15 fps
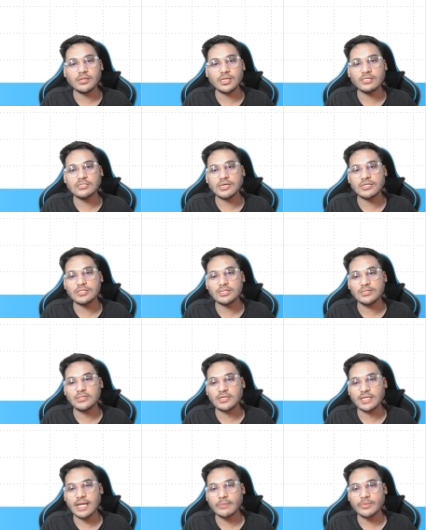instruction, the
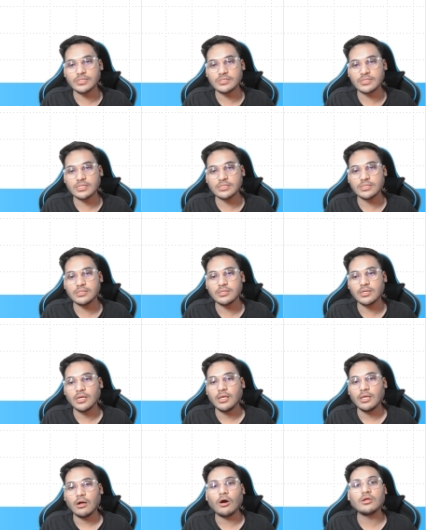trap instruction
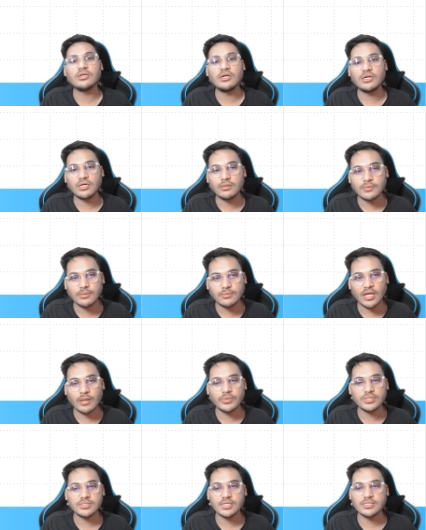or the return from trap
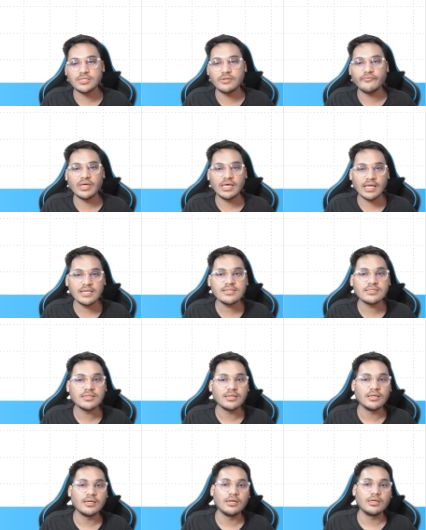instruction, whereas
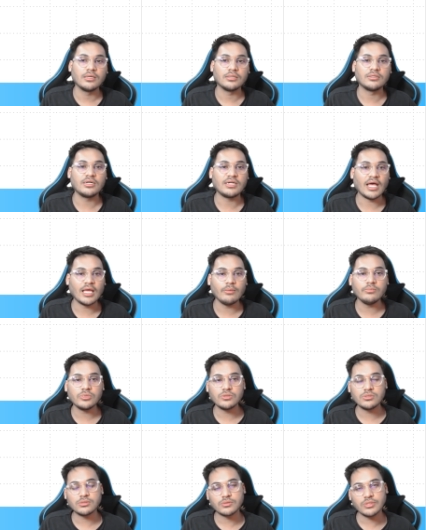the time
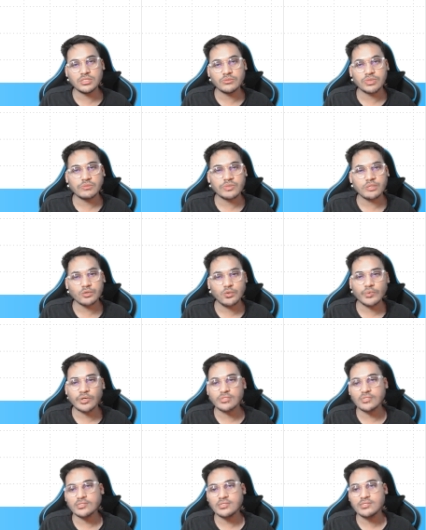to switch between two
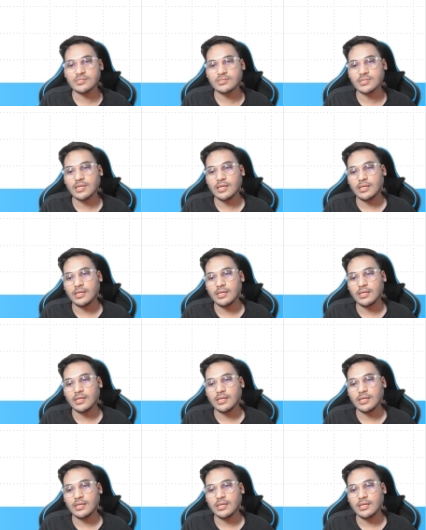processes,